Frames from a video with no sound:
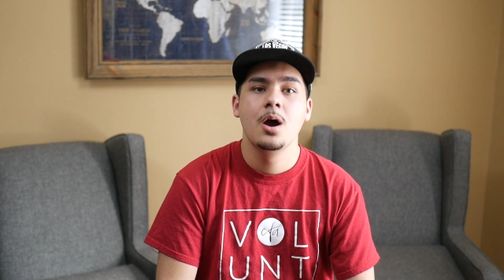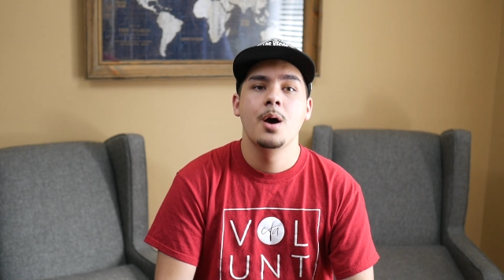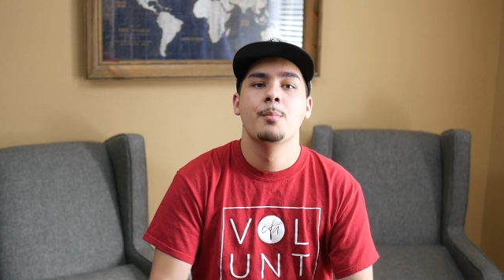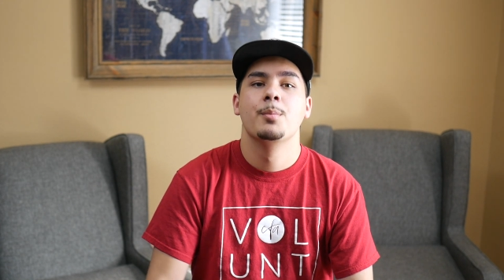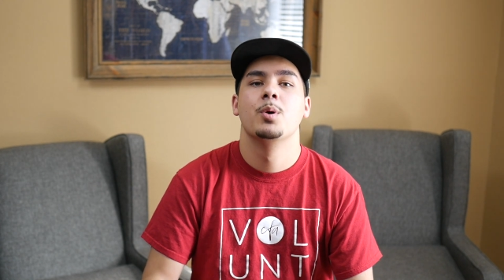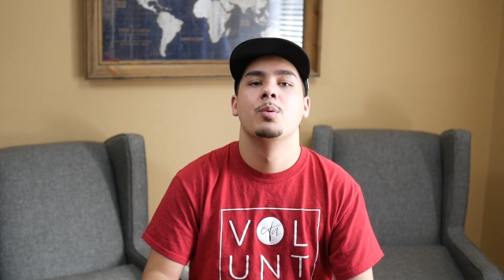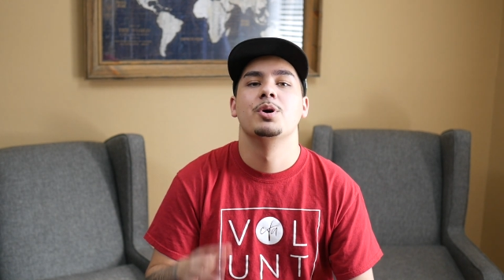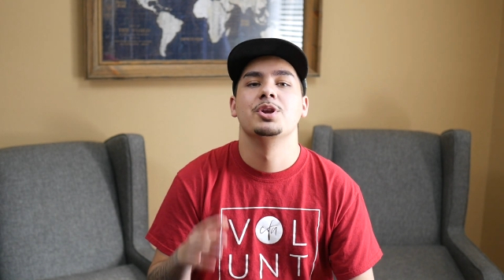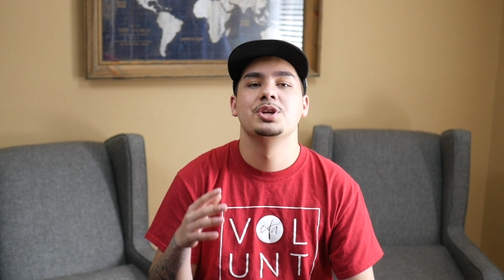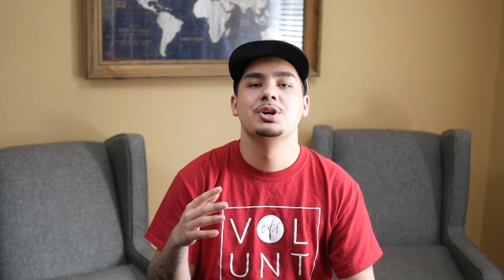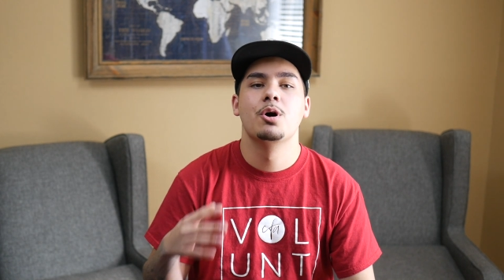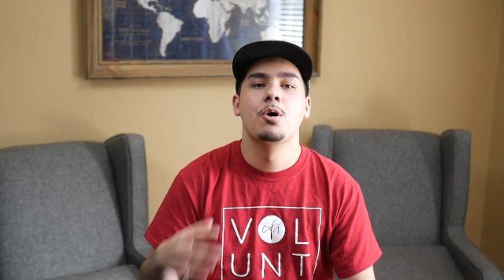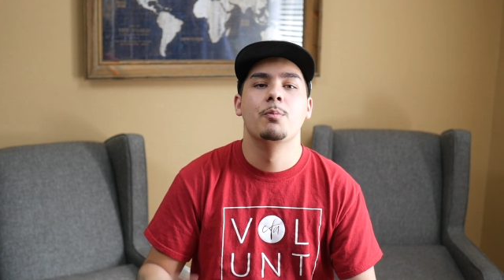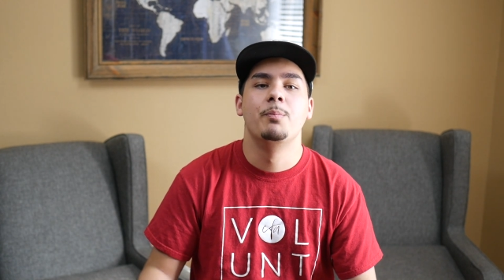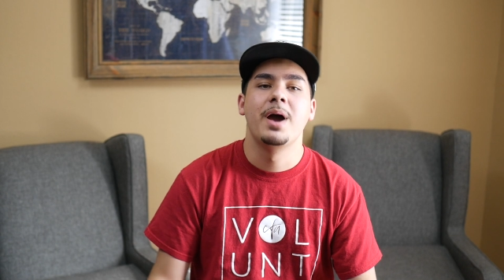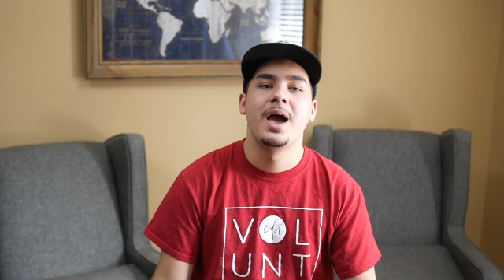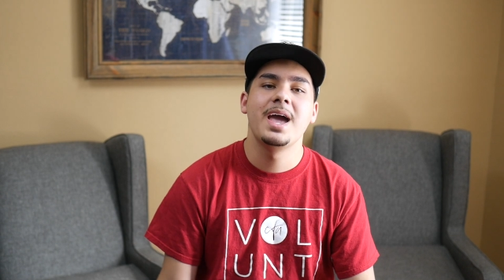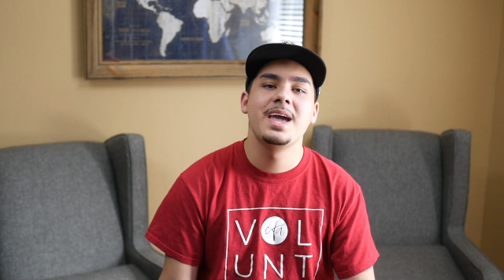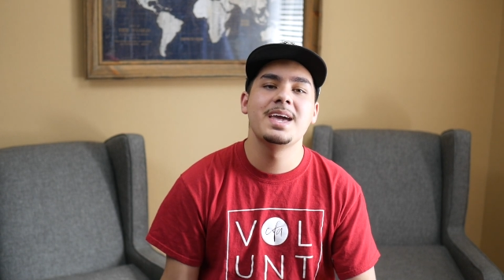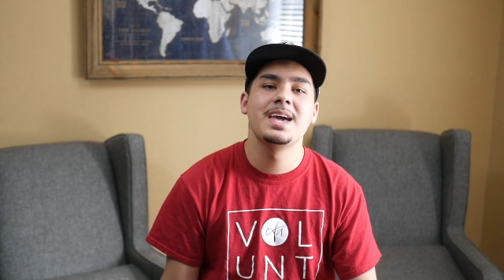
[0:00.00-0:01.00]
But when you
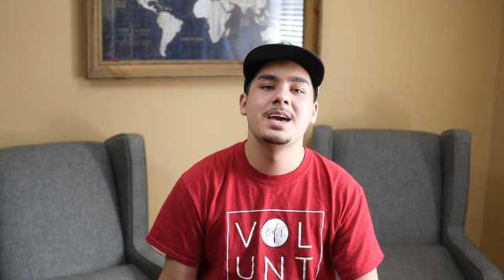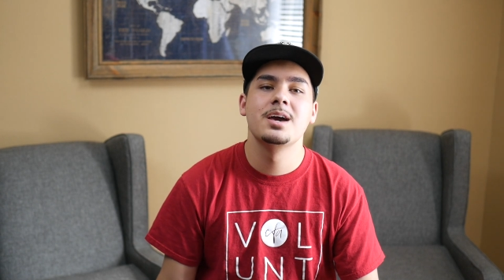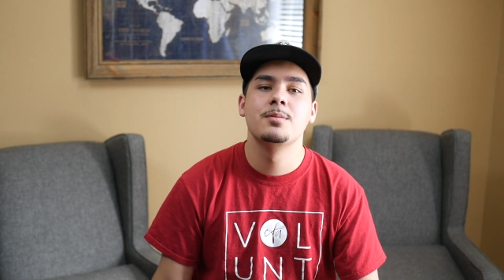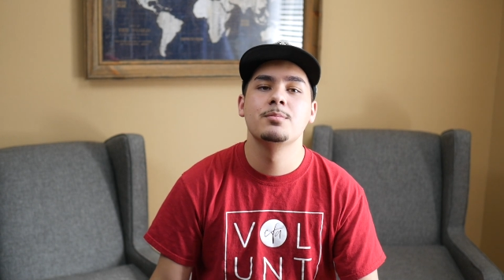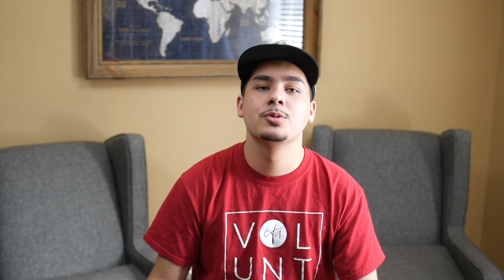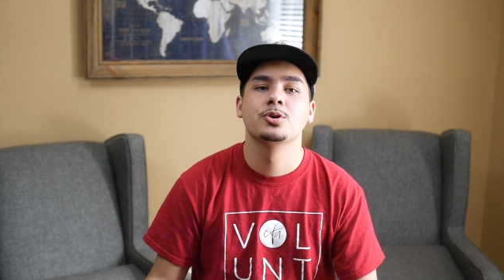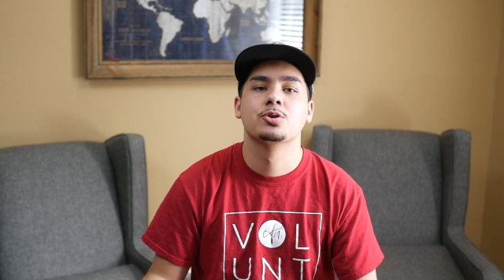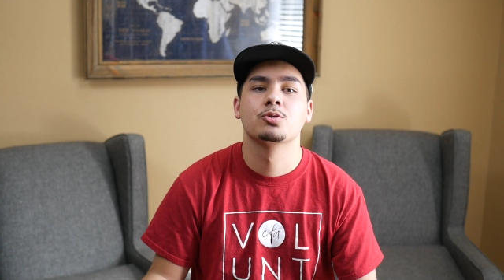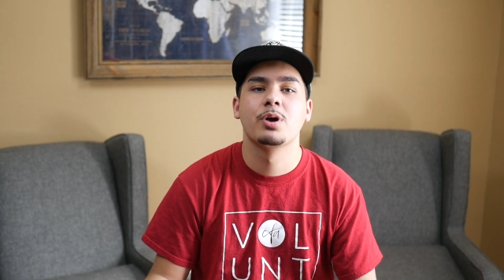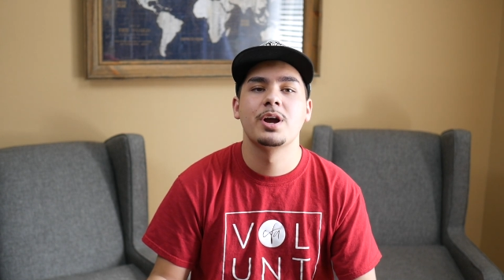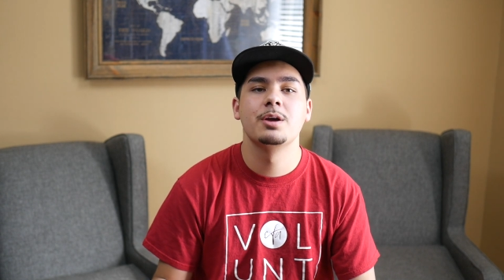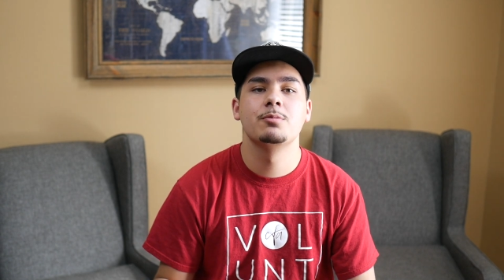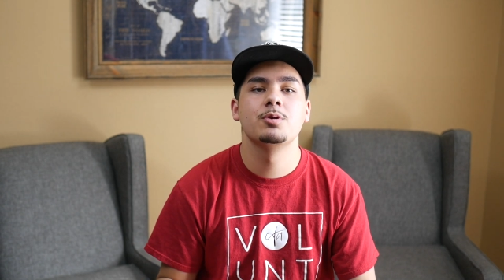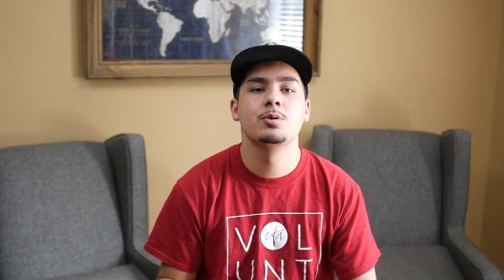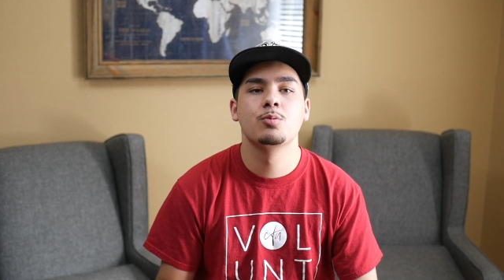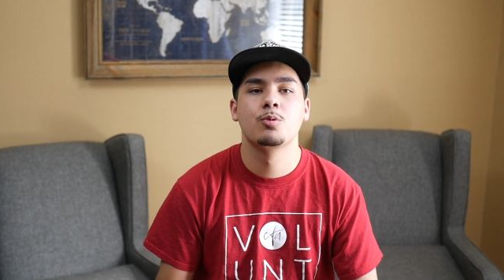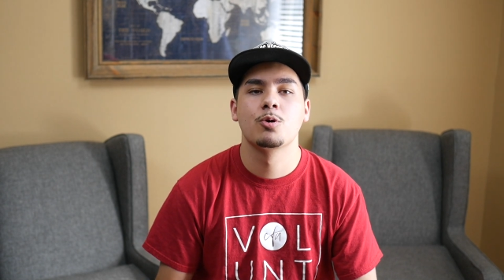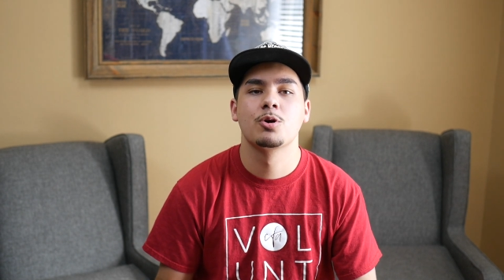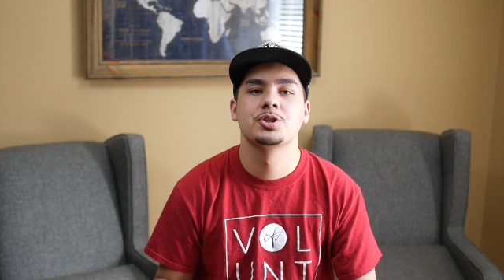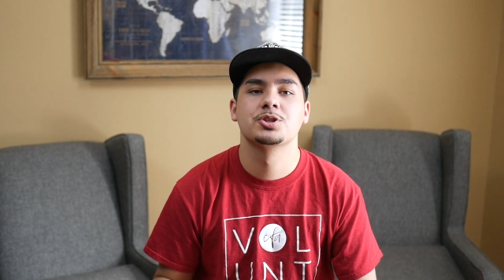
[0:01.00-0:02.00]
obey him, great
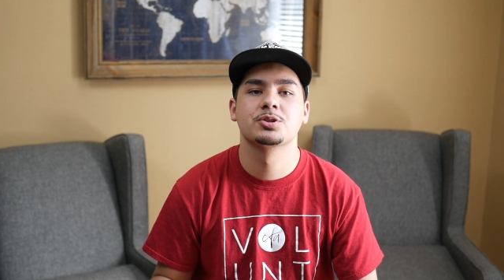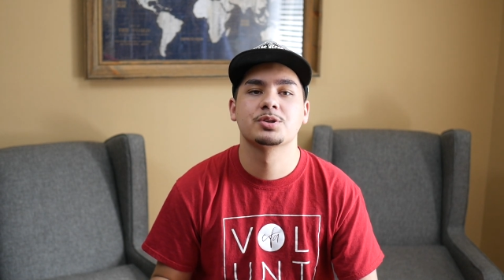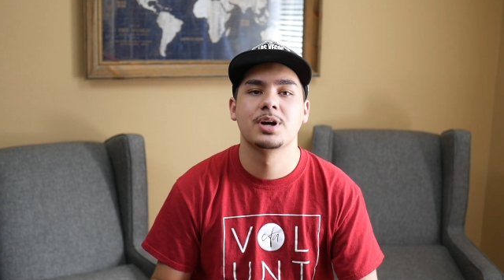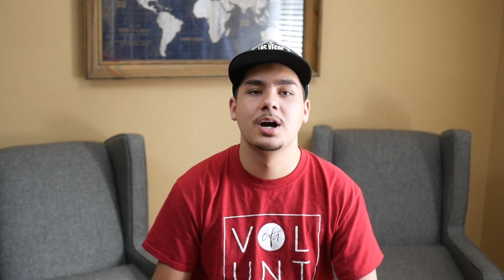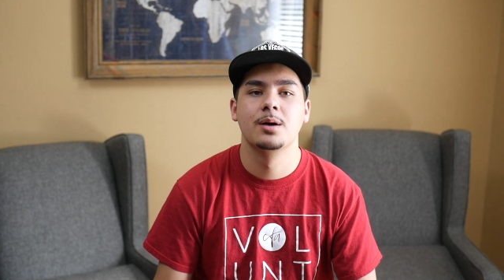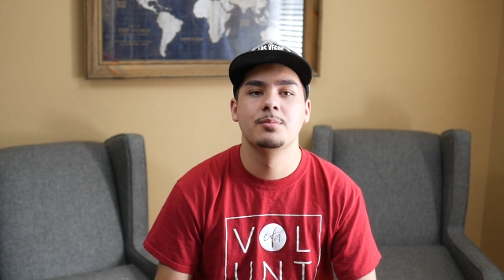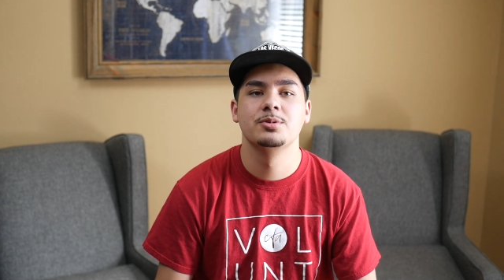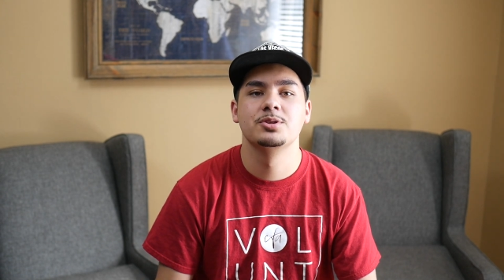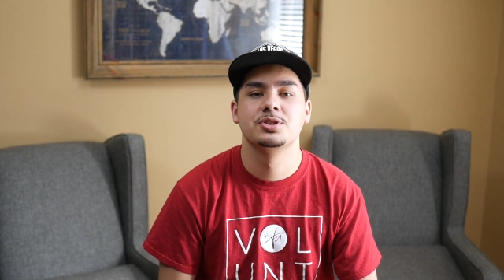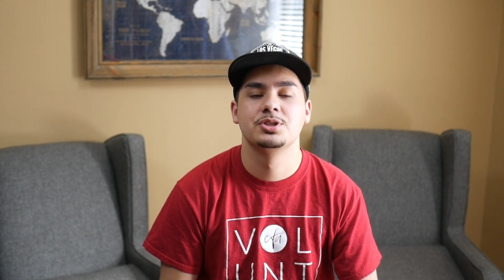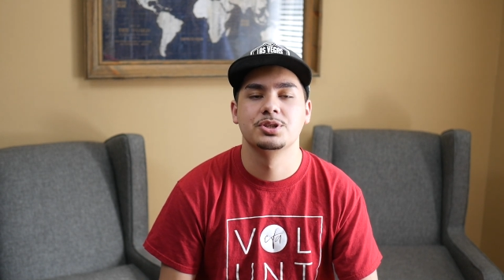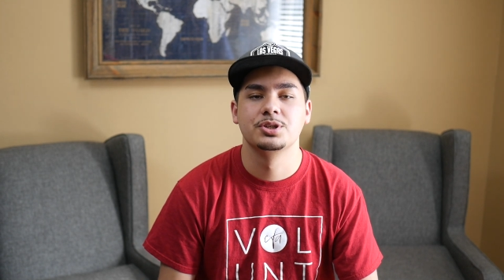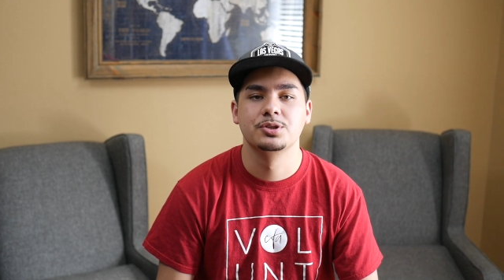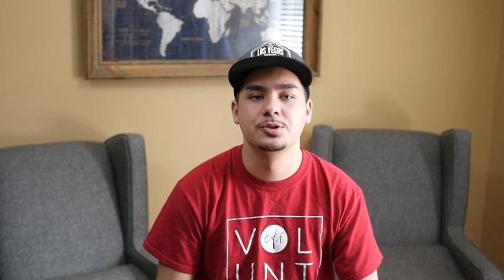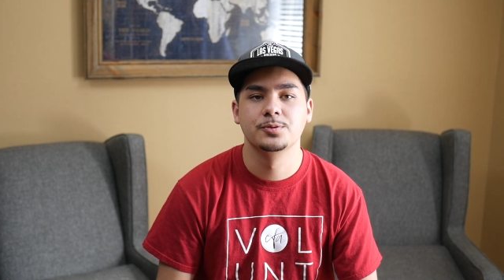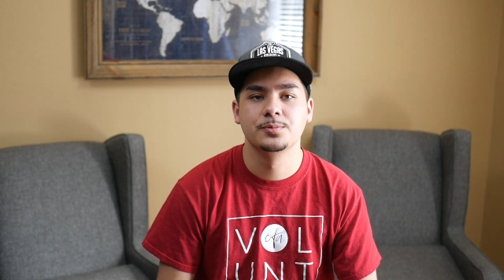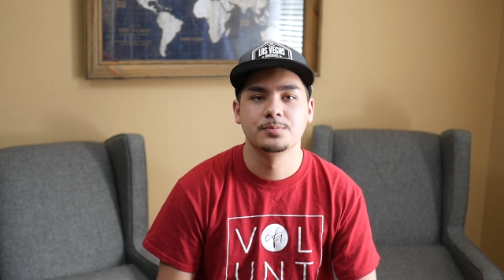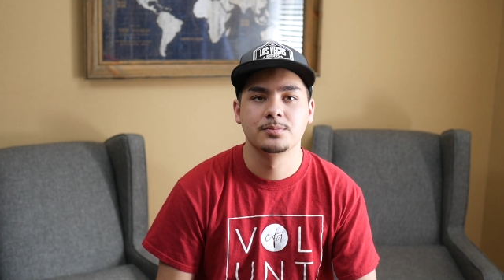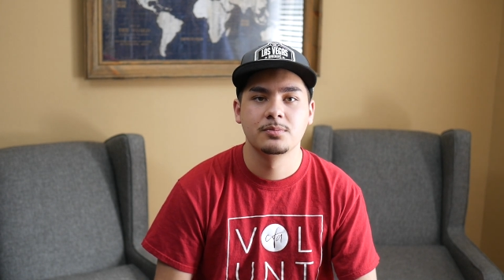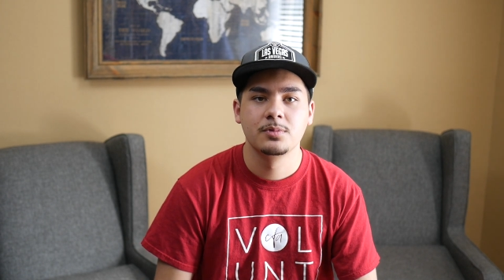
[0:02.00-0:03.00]
rewards are coming to
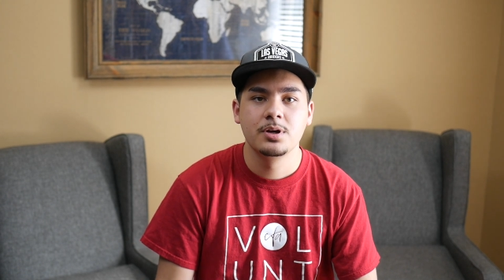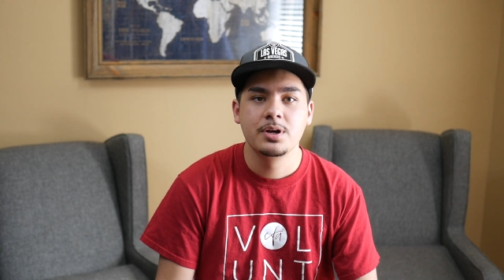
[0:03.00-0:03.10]
you.